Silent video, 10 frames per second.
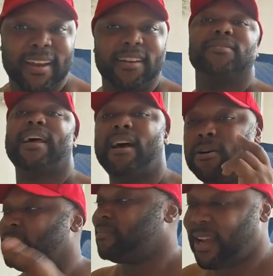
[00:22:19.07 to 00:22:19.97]
And he was like,
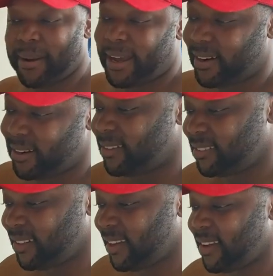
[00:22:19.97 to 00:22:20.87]
oh, I'm out of
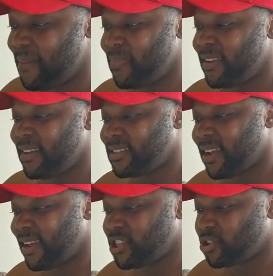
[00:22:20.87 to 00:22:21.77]
here. Yeah. He
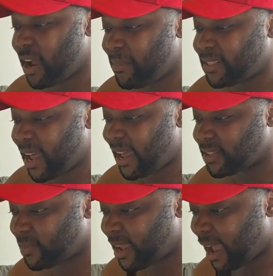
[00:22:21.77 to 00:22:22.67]
said, it
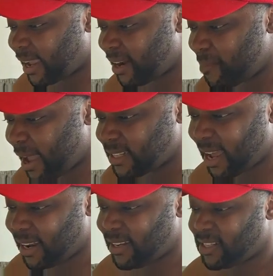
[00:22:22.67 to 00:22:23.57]
traumatized me. I can't
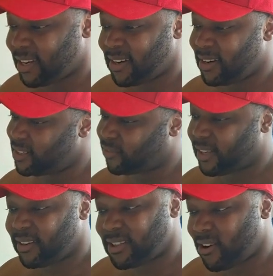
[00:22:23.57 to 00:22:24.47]
imagine how these girls
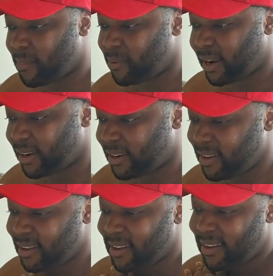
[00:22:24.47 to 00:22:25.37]
feel. It's heartbreaking.